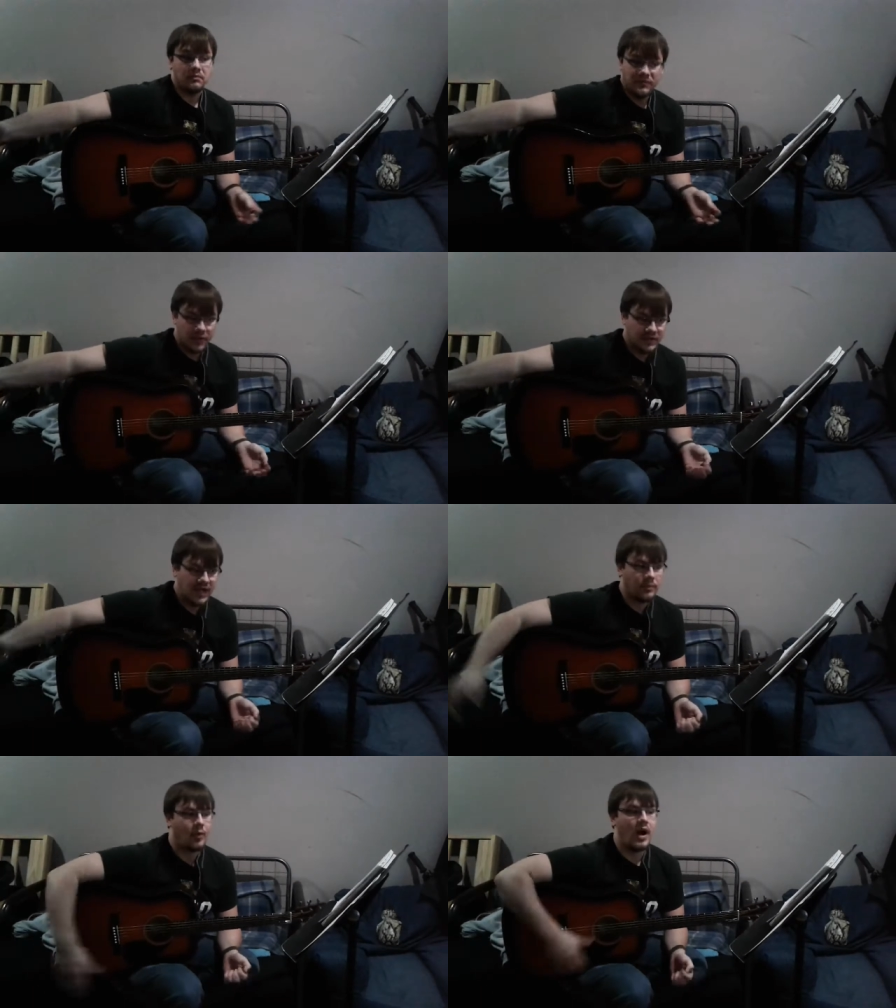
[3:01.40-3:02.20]
For
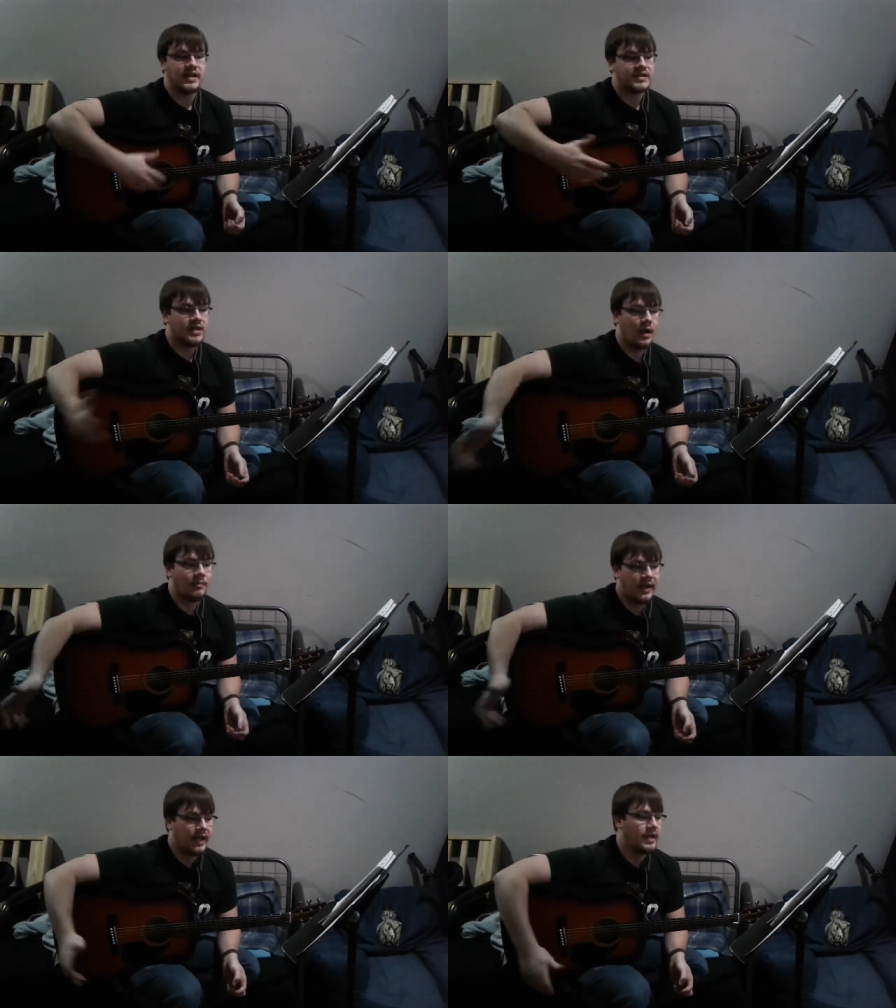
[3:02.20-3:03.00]
example, why did
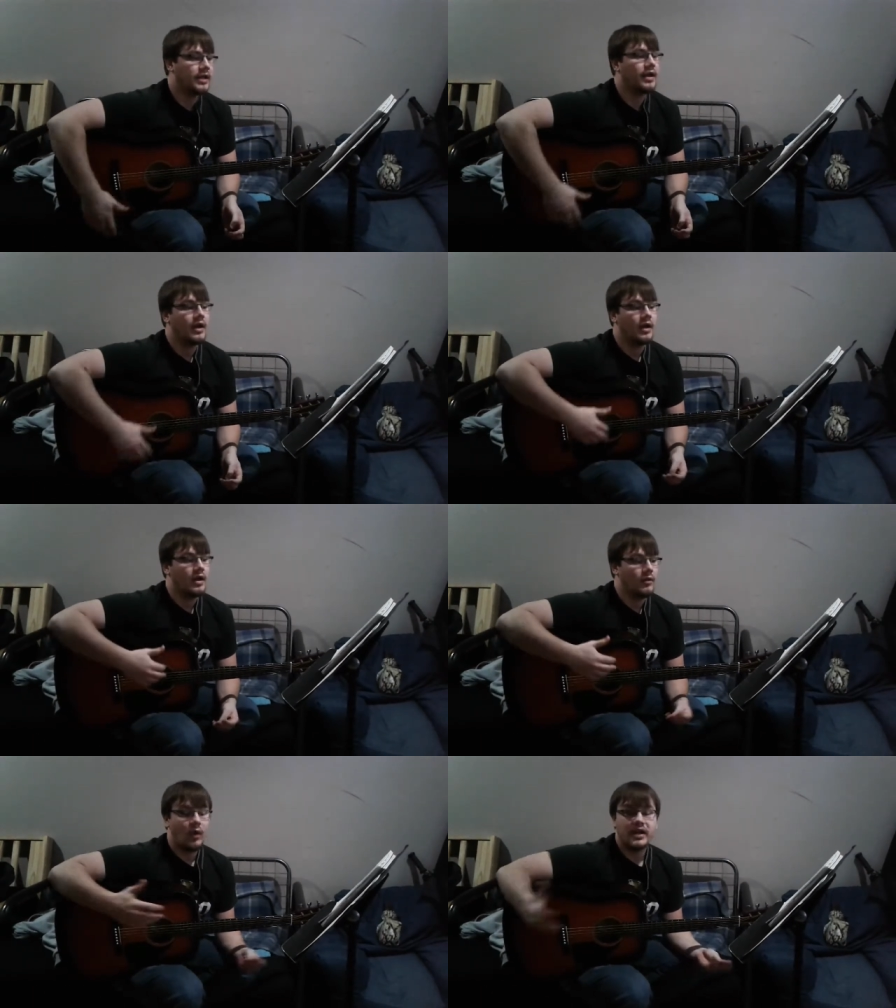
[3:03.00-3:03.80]

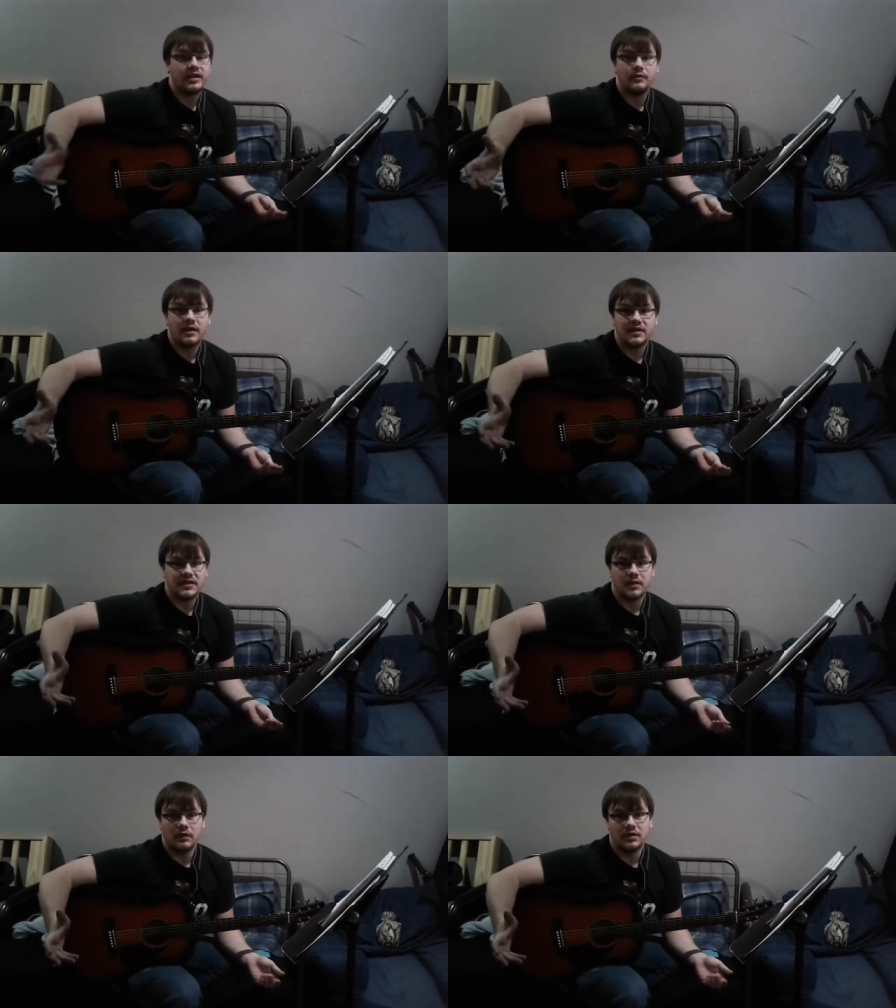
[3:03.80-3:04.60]
he write this
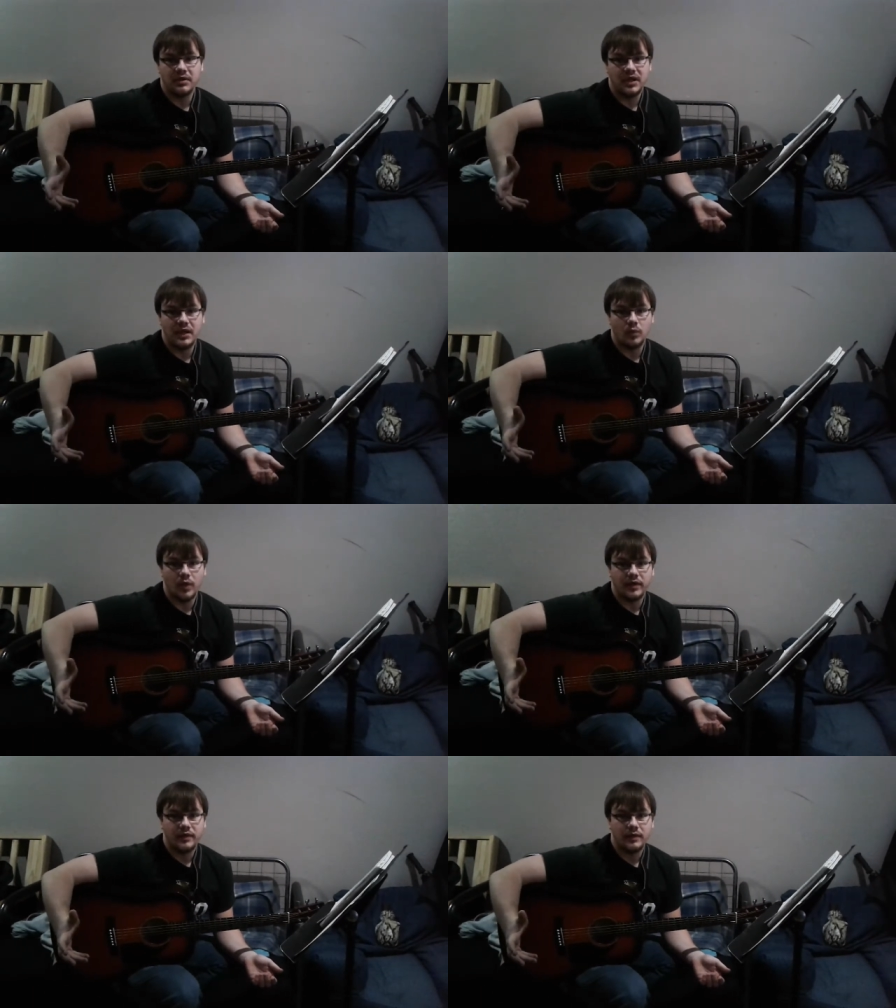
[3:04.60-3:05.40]
song to begin with?